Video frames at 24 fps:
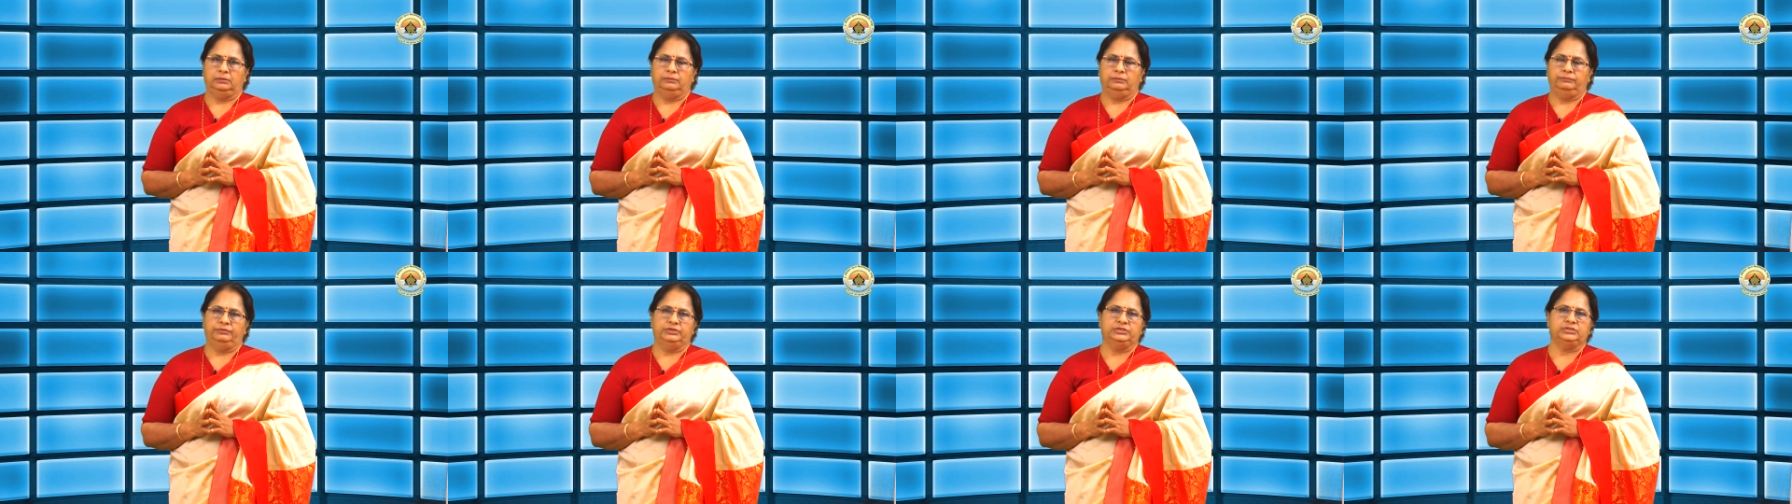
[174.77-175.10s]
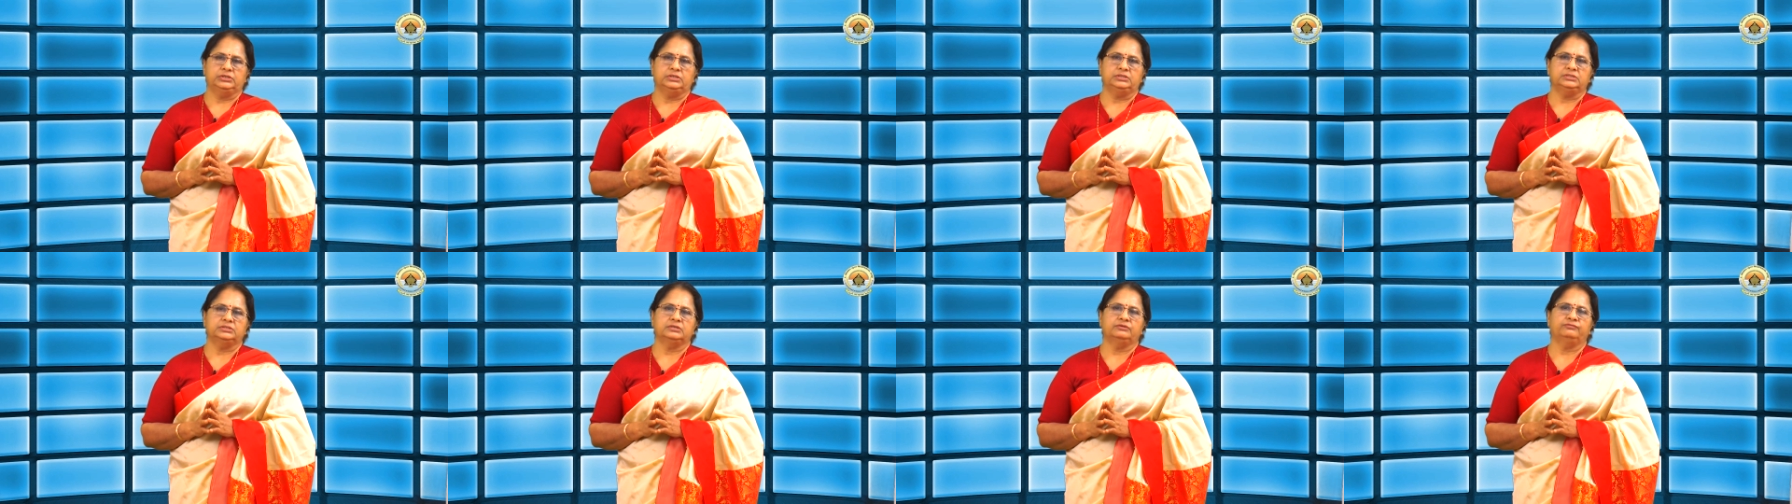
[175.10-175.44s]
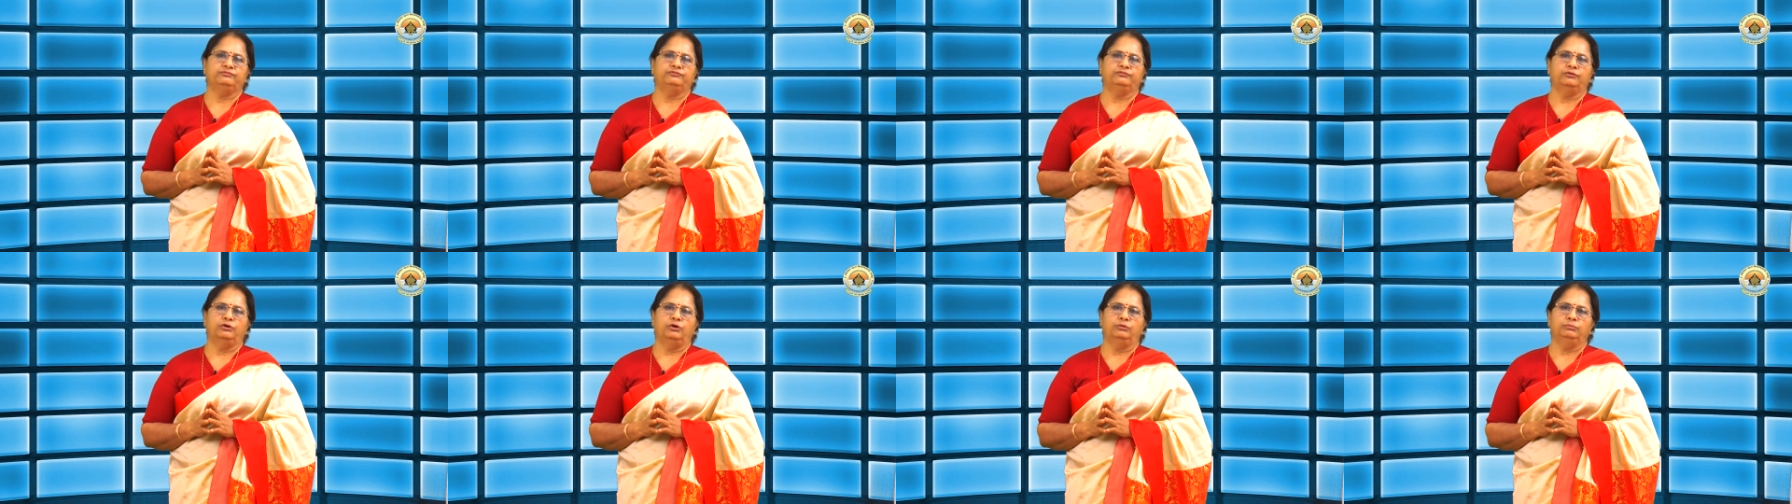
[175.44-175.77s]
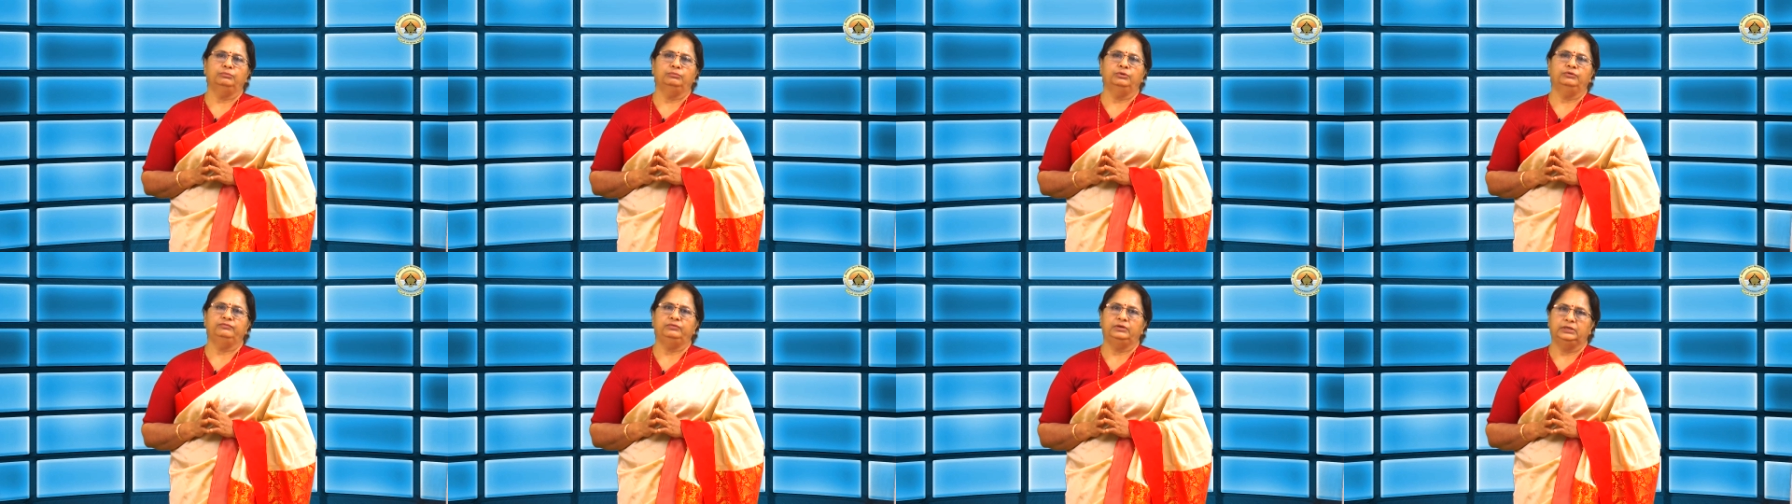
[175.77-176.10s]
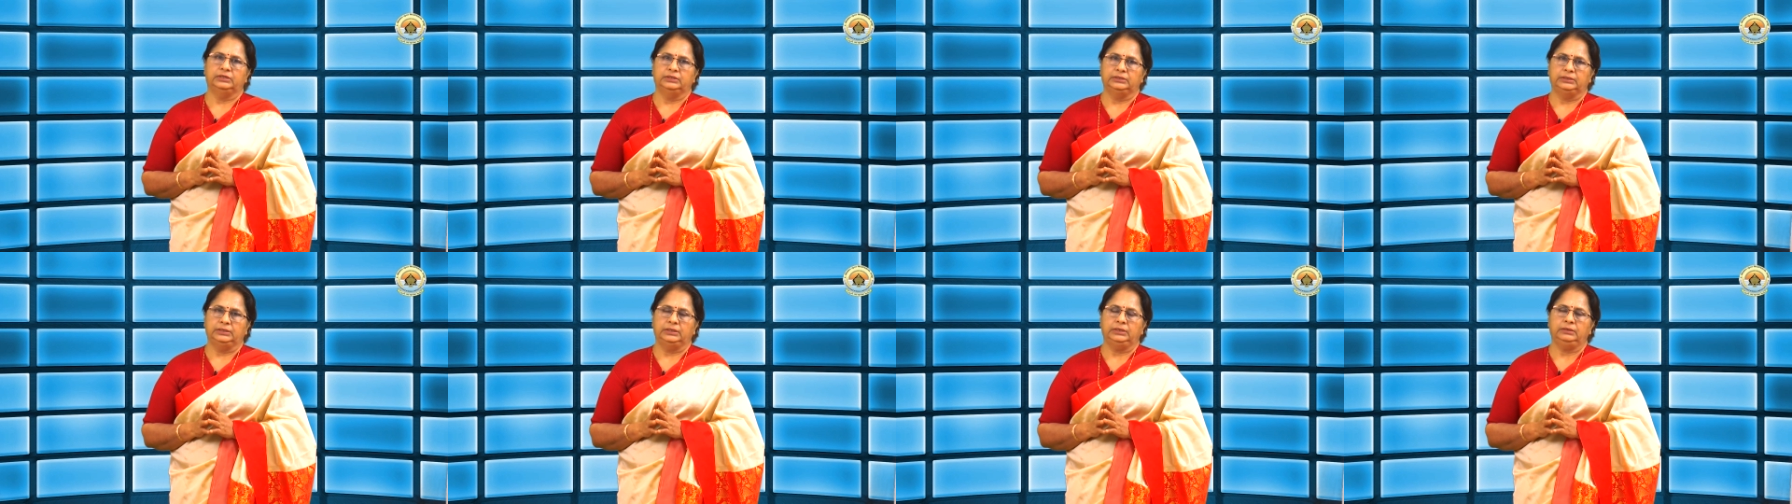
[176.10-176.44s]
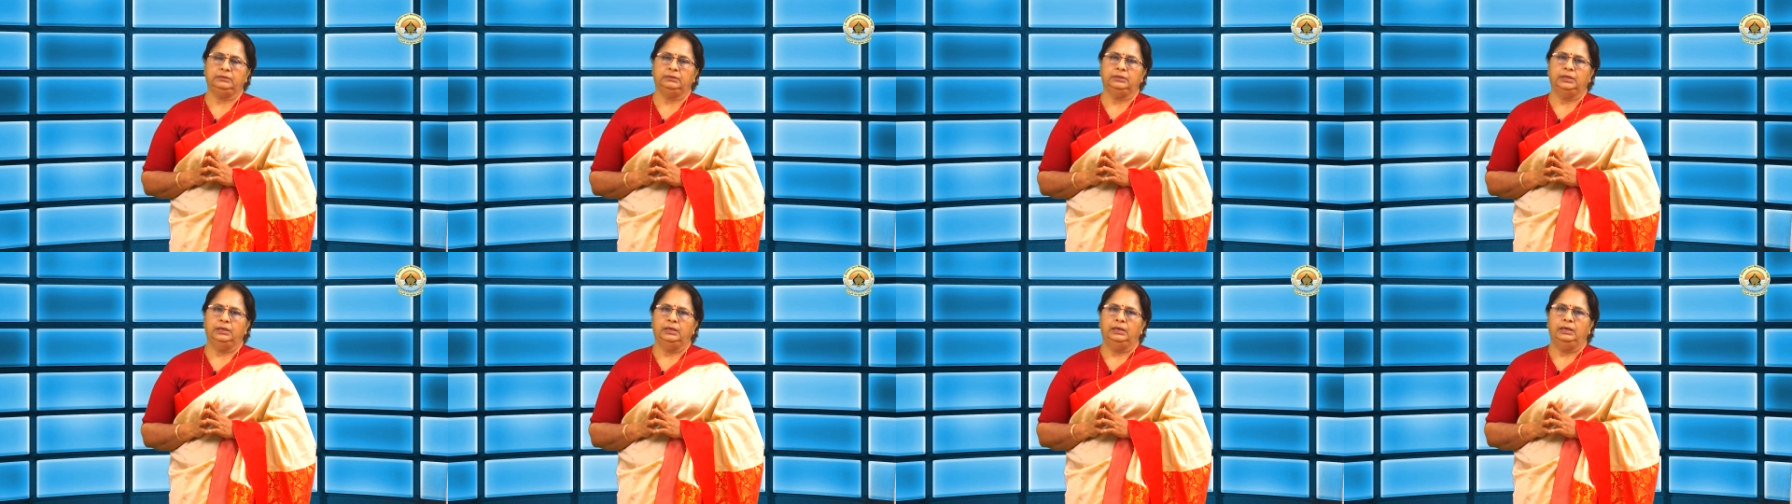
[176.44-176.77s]
which is a form of
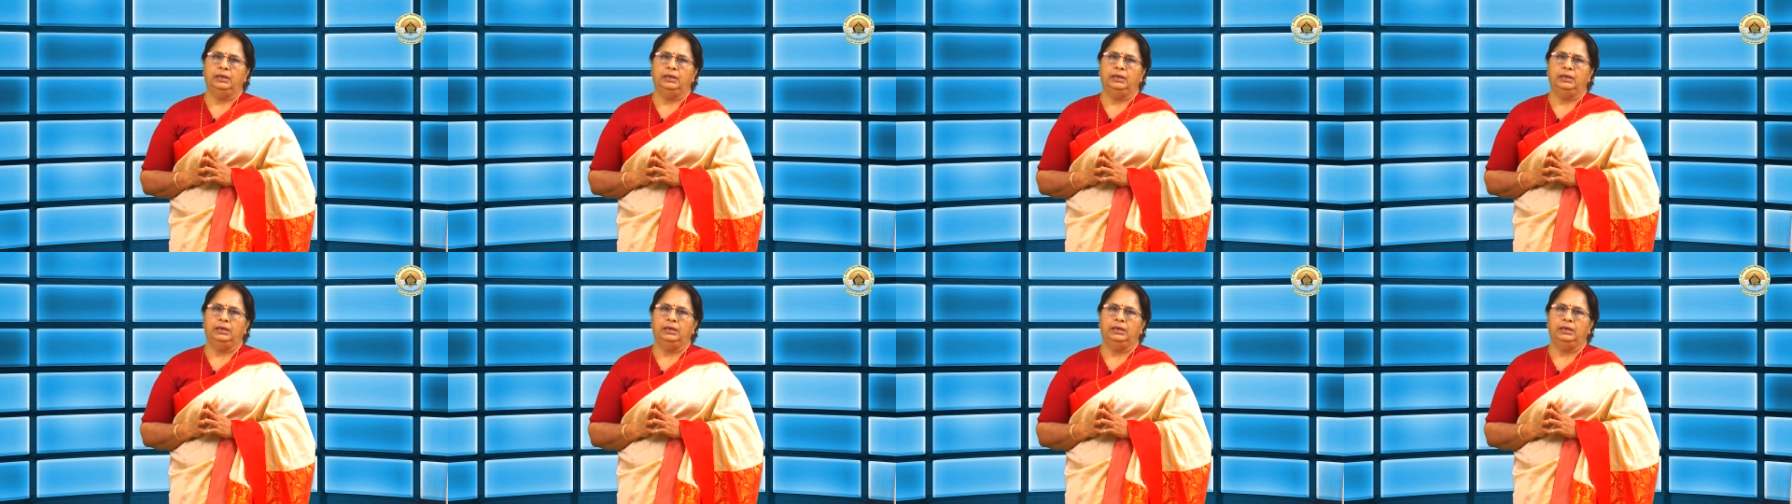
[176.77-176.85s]
learning.